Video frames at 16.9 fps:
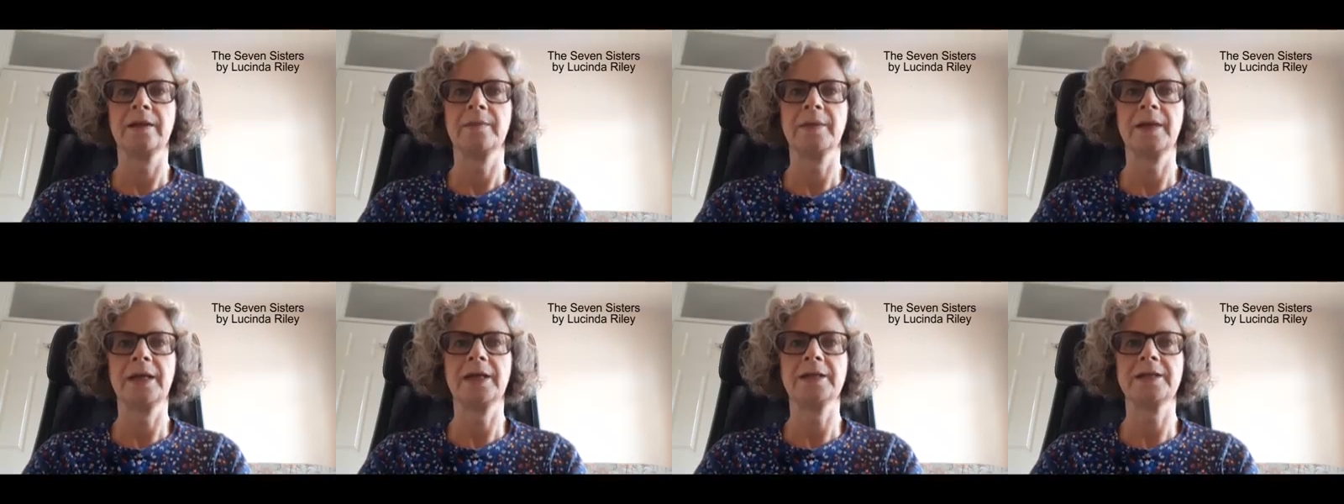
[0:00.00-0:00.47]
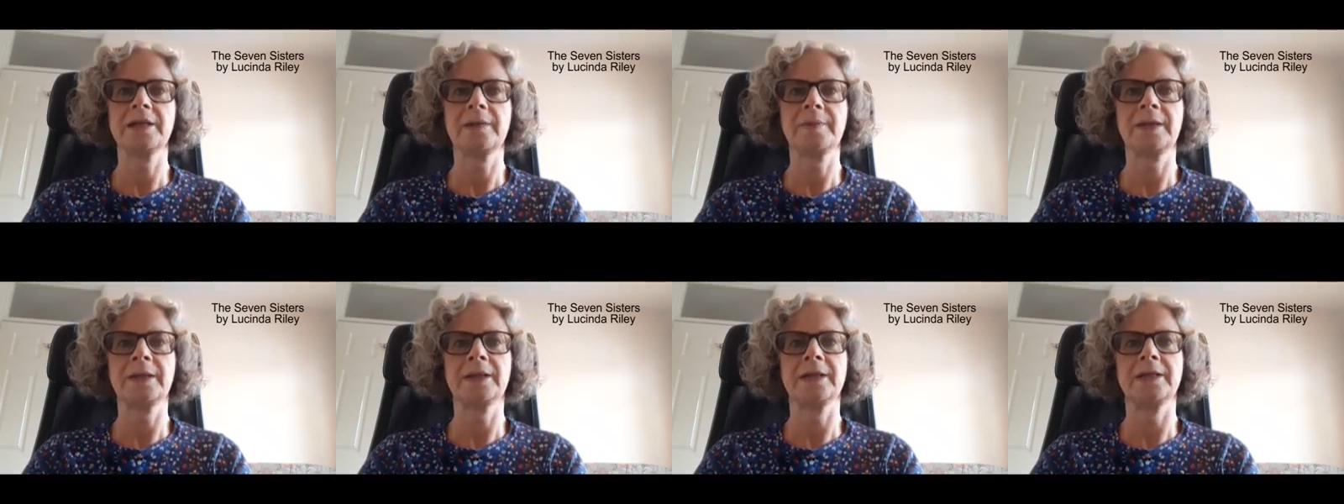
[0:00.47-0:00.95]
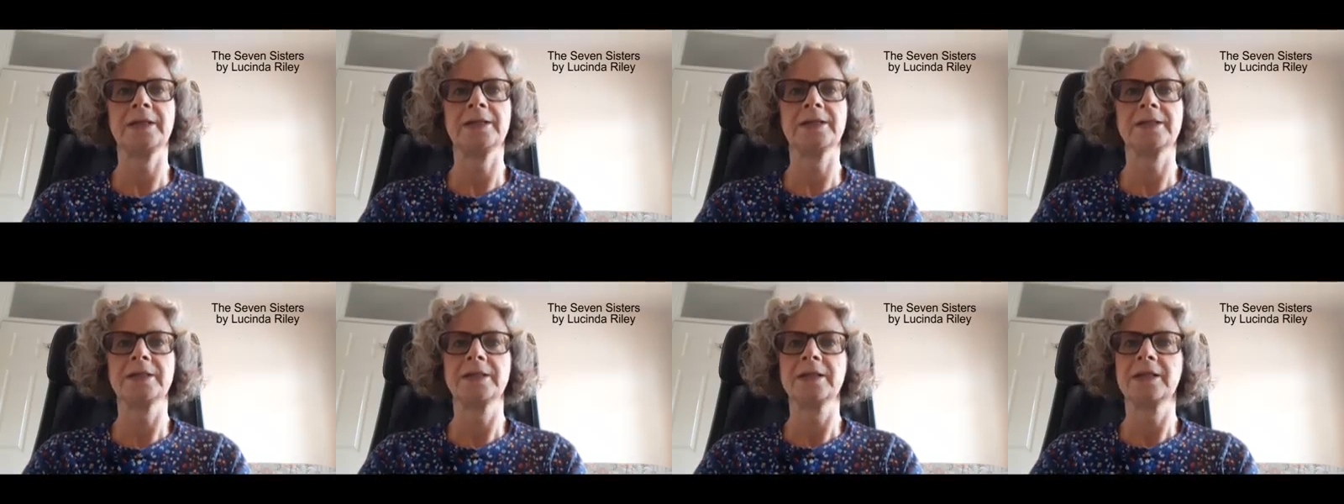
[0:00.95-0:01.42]
Maia
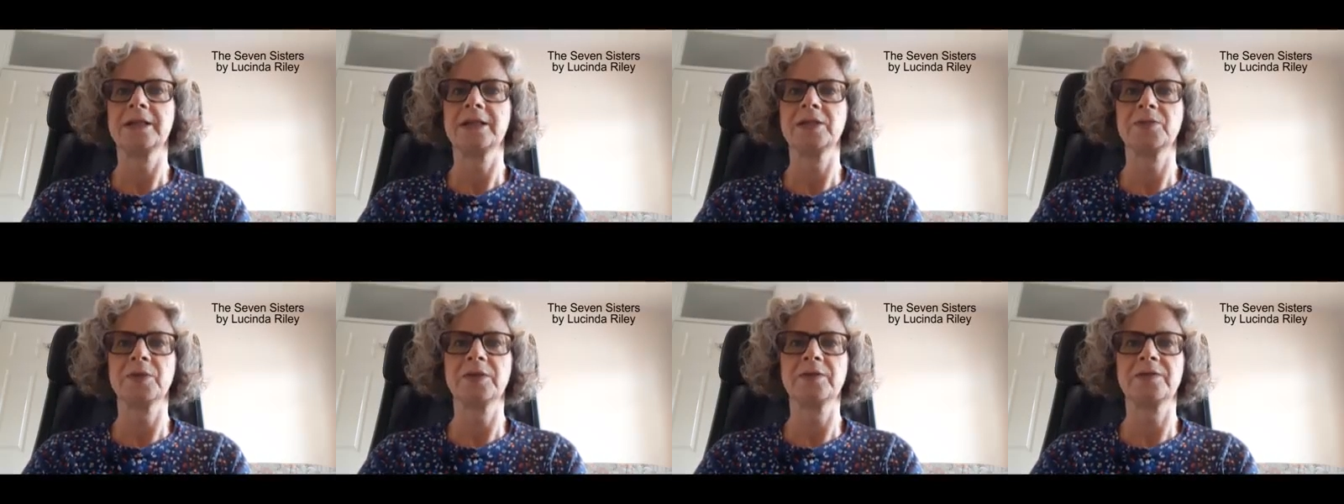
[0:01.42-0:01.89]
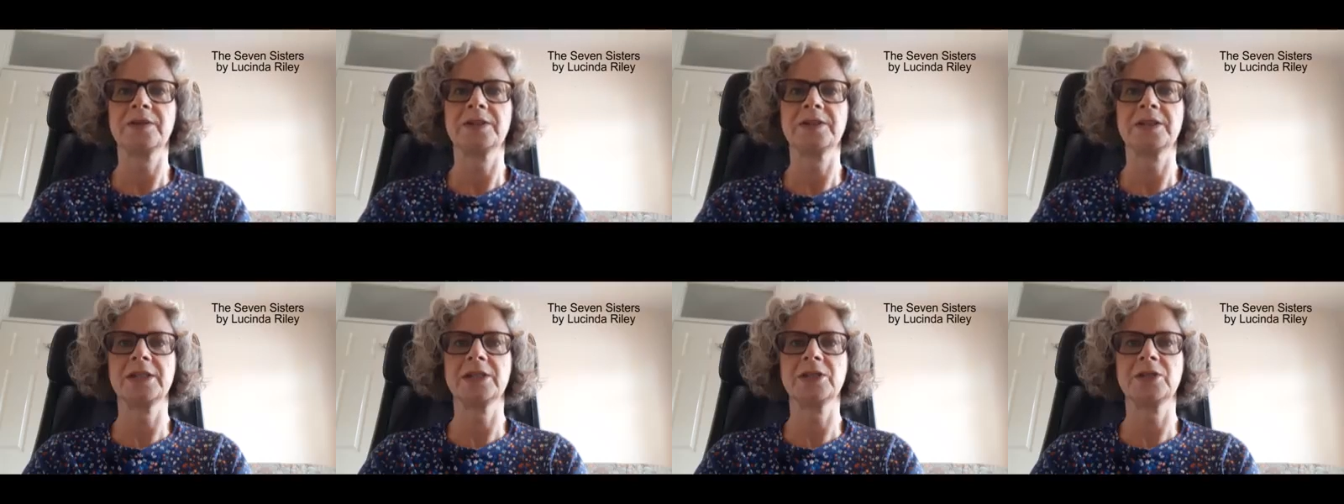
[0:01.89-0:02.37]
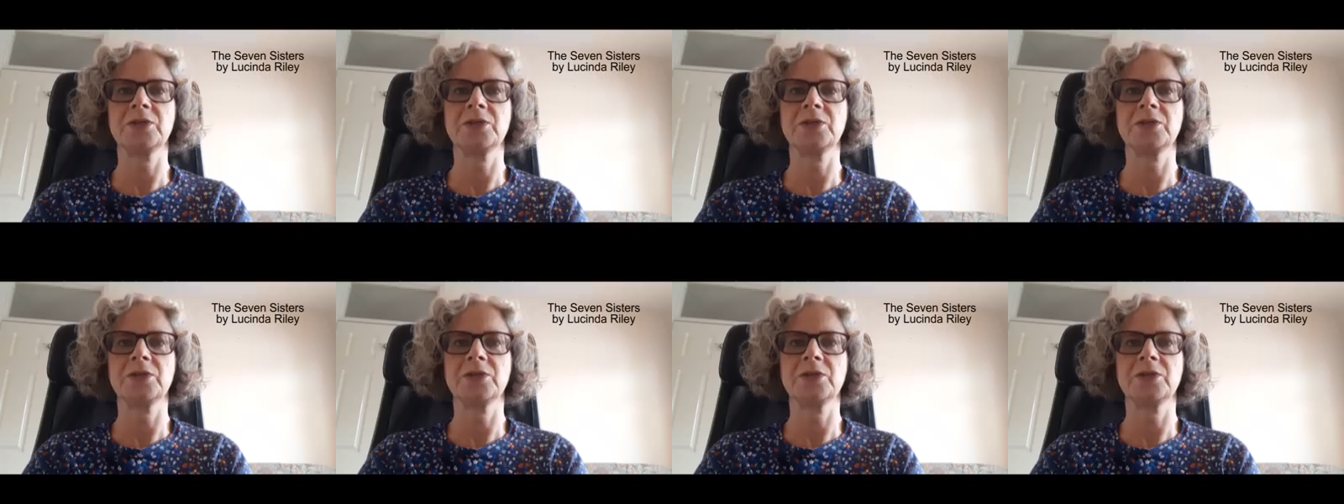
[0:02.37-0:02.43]
D'Aplièse is one of the 6